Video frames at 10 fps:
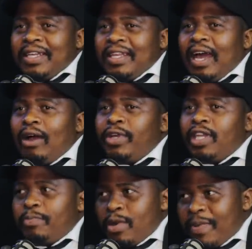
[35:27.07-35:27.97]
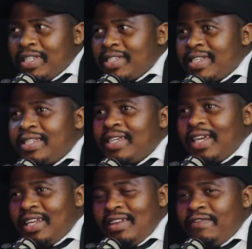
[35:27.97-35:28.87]
Now in the property
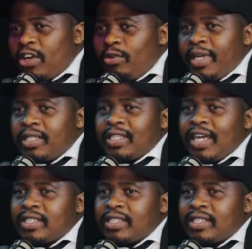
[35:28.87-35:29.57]
setting and environment,